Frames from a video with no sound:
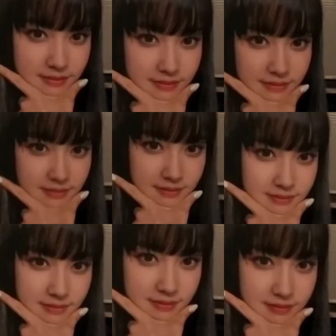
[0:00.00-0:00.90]
And
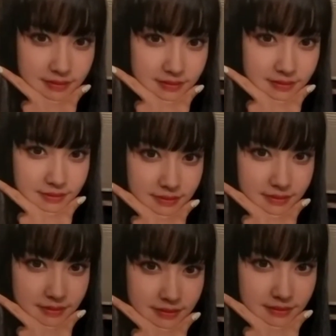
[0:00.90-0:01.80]
this one is a
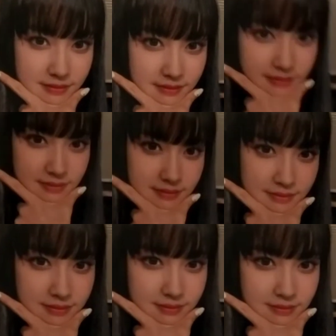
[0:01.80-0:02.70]
pre-order benefit. This
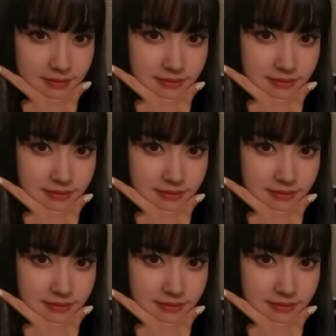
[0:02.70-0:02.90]
is from My